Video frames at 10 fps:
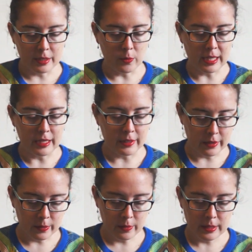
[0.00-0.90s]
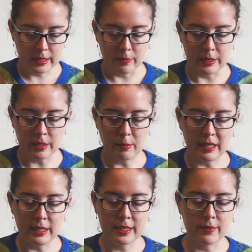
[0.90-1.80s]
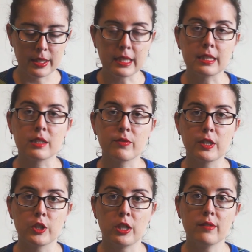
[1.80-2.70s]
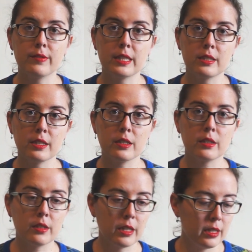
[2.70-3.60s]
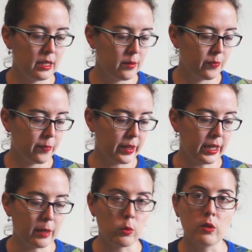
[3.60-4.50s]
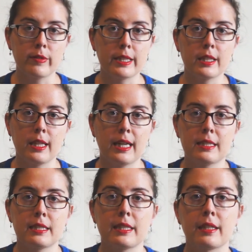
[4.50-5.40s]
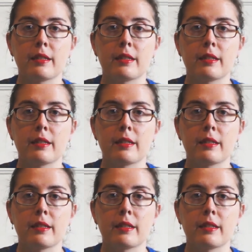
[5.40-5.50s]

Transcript: a little while ago. It was on my list of things to finish off this year. And I wove in the last